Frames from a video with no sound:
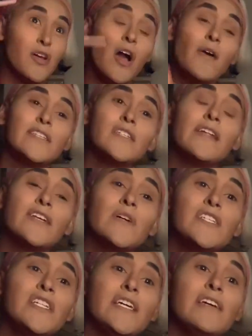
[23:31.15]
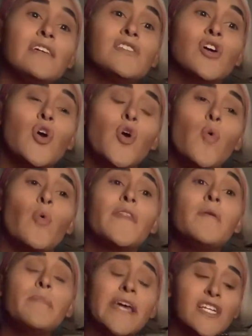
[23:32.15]
Okay, so the next question is, what are
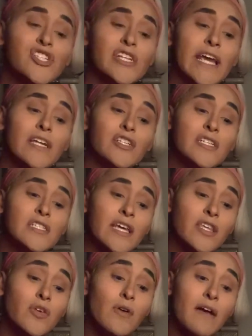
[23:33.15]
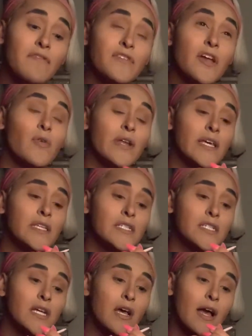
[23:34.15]
the biggest changes that you have
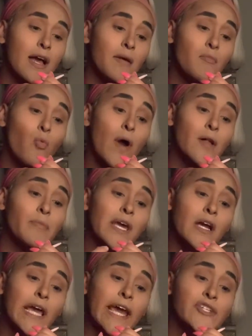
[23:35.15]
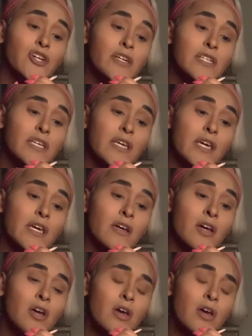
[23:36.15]
noticed while being on HRT?